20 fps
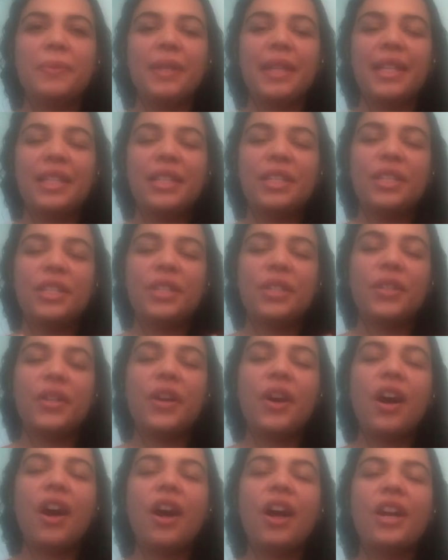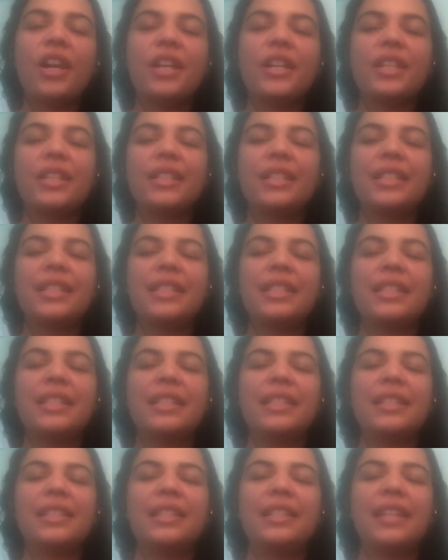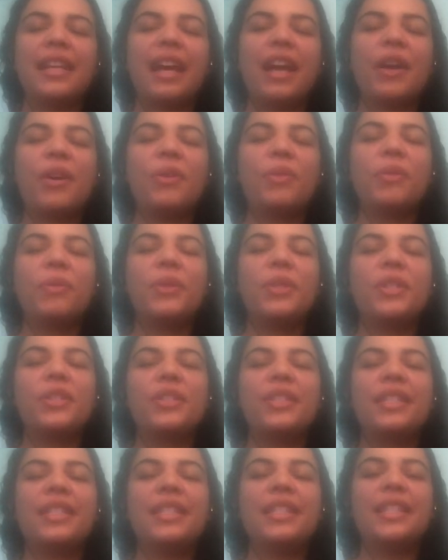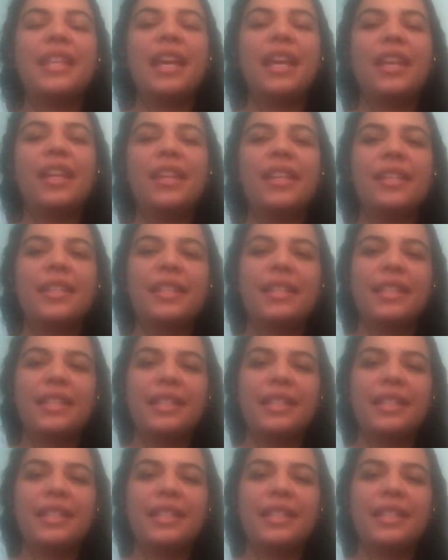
into your heart, out through your cells.